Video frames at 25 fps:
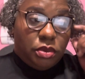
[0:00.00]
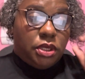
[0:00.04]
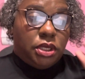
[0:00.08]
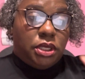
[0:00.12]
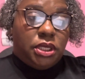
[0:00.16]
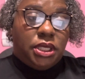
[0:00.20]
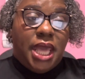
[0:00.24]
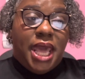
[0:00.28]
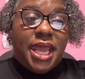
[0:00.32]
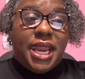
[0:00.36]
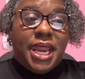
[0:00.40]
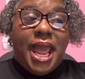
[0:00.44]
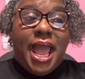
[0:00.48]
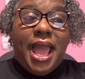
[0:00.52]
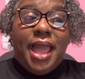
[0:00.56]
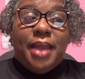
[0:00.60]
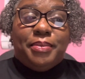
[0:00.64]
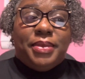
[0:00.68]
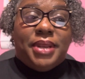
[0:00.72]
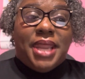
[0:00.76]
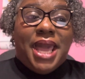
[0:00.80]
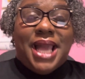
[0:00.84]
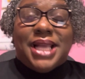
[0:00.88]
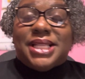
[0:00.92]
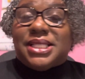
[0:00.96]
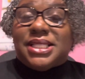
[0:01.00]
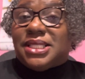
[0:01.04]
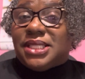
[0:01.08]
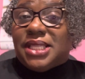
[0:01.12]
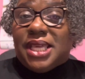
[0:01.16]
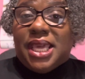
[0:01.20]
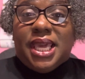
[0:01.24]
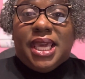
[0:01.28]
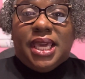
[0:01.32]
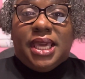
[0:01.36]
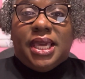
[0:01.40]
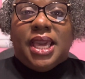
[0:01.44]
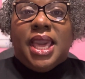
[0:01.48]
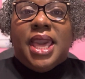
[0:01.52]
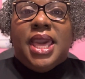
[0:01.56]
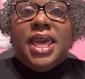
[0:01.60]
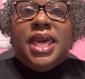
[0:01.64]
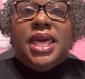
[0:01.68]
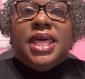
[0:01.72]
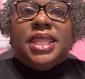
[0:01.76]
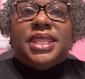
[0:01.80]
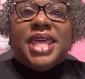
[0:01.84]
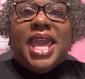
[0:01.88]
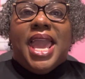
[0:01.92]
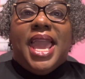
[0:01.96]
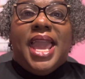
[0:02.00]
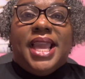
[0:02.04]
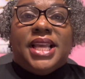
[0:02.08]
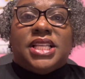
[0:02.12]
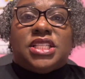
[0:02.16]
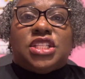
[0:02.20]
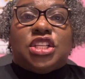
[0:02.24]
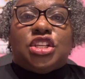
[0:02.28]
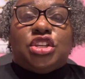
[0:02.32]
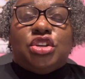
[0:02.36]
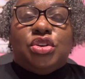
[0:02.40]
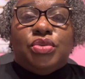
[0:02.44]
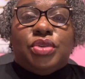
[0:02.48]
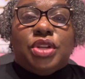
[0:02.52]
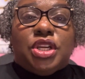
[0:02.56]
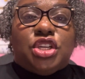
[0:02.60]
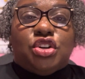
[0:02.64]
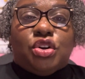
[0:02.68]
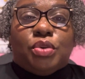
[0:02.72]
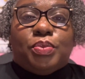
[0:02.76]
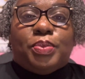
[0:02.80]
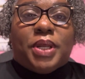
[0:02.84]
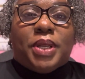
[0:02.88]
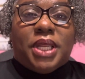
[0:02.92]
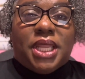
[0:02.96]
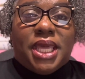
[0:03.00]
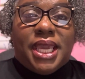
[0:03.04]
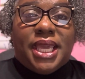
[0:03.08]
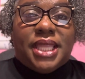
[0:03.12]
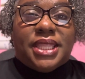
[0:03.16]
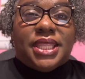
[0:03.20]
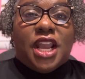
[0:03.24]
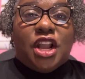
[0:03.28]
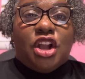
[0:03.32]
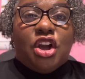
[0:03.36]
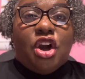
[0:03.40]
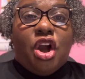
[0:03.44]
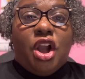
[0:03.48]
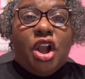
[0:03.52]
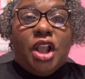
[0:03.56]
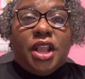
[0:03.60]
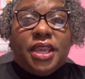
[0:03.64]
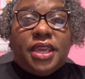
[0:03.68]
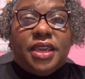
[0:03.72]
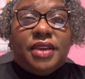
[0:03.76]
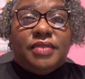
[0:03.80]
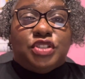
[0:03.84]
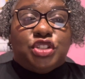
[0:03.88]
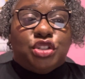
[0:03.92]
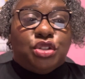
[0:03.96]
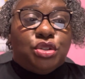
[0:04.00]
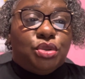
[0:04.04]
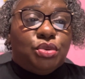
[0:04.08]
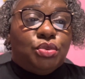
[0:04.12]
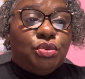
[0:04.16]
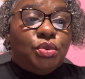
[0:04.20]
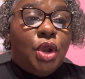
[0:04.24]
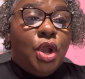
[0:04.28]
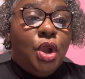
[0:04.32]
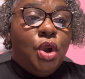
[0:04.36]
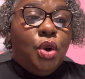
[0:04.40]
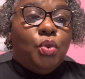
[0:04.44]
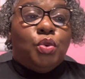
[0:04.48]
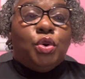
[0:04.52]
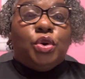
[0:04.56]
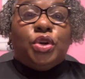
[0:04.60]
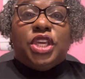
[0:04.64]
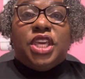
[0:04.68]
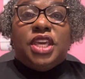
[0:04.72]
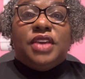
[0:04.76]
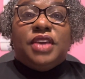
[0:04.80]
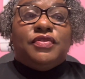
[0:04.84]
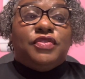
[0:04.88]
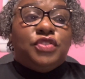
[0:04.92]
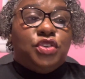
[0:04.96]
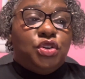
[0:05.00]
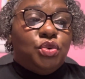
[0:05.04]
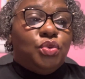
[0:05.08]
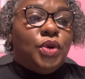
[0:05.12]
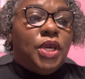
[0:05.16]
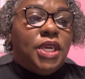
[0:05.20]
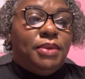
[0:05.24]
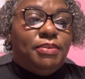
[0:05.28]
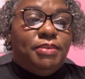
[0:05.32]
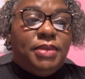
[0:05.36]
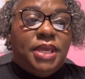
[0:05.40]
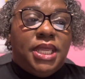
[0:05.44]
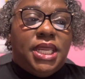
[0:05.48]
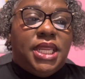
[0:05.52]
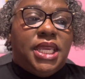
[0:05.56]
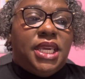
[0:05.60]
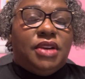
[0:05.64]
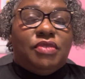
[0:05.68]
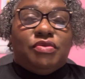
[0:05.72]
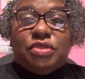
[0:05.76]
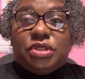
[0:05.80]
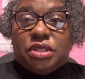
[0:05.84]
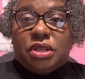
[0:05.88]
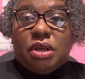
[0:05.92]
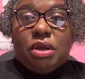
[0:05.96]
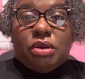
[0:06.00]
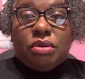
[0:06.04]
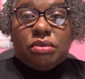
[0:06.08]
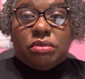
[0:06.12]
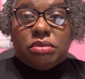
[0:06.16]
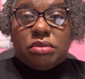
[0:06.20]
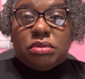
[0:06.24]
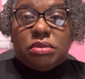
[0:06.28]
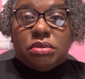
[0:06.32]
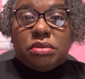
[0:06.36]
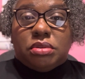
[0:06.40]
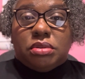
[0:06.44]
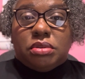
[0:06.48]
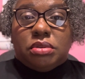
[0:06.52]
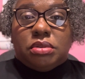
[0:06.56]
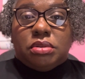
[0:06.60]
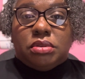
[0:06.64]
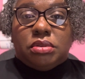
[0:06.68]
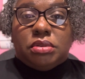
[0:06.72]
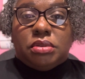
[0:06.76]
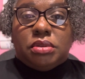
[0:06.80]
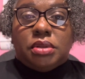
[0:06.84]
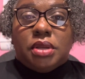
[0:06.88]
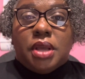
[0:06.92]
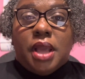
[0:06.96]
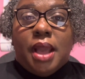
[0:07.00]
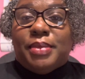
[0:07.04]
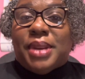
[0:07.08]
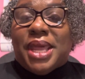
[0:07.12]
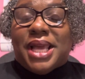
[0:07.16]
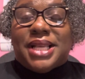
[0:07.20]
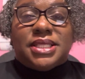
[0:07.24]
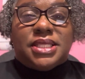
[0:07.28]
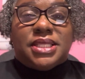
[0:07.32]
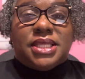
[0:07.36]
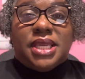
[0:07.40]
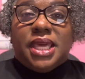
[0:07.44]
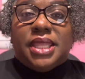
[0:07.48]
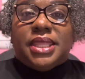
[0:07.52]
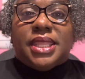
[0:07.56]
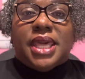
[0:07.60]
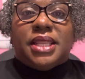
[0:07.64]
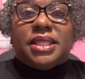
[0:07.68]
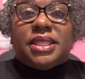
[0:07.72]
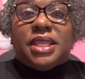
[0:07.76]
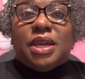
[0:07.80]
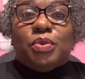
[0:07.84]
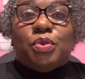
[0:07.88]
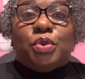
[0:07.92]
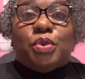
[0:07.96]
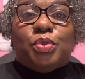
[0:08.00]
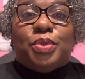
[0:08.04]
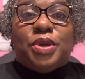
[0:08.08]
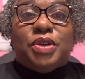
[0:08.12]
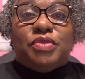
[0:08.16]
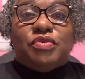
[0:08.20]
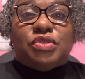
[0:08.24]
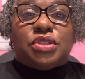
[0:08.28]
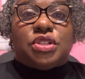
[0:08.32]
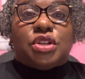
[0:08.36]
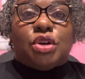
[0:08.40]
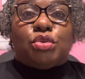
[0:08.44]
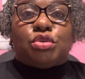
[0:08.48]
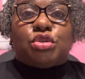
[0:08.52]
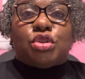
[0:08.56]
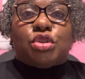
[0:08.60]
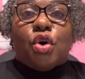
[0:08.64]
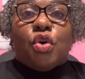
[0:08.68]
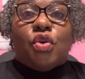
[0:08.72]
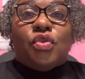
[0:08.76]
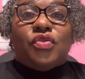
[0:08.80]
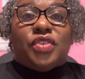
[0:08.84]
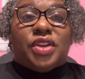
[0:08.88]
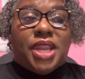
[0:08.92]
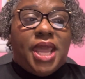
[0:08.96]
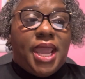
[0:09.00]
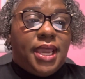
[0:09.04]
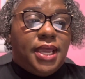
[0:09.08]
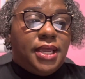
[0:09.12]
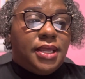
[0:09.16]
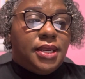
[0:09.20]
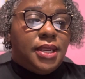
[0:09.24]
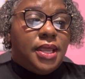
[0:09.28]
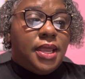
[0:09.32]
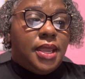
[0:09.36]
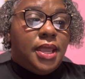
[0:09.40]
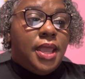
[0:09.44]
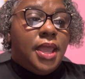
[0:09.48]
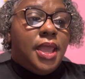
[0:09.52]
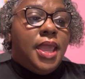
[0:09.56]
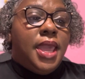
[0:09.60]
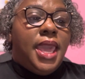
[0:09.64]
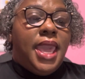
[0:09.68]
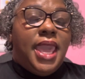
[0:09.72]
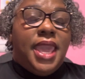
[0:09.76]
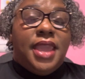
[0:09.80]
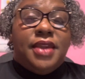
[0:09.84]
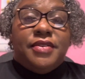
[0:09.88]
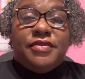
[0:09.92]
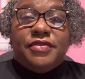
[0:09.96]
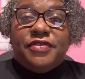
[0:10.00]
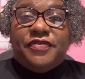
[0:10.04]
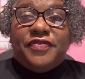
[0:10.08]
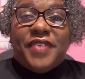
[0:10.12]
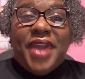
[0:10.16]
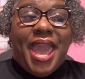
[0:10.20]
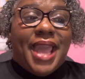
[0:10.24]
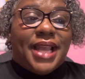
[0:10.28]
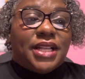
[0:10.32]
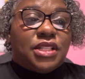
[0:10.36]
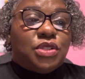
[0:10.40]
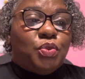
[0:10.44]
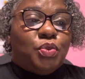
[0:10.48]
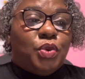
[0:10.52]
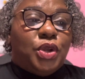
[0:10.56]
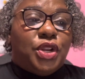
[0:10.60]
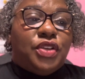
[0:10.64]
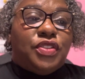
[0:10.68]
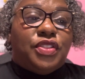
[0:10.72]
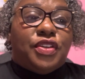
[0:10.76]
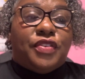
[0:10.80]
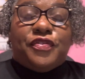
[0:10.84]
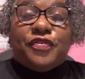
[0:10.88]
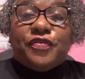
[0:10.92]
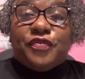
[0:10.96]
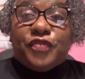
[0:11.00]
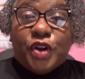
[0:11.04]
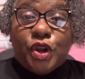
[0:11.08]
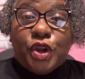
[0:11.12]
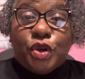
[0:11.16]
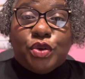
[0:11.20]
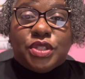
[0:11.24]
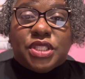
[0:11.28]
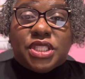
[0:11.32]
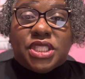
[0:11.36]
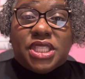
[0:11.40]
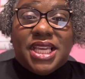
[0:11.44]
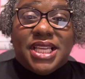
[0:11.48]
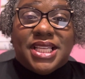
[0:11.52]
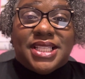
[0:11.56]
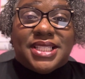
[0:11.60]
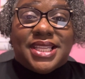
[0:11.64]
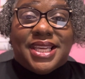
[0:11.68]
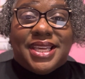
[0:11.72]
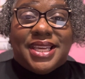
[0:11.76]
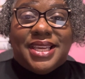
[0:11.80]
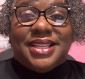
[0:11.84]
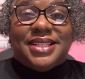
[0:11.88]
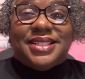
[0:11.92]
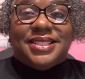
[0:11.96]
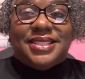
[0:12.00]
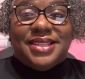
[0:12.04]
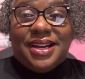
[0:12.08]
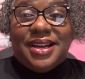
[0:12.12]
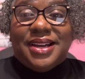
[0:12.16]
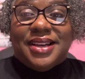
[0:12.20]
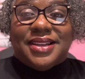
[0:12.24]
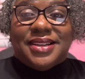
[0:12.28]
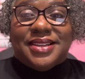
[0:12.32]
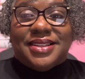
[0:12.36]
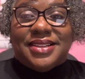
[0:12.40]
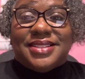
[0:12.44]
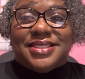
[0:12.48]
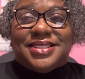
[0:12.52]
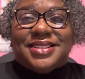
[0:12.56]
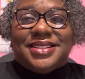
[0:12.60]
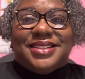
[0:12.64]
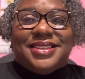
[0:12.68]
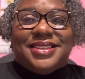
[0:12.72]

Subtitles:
that I'm not saying that executing your plan that God gives you will give you immediate results. I'm not saying that there will be results overnight. In fact, one of the first things it does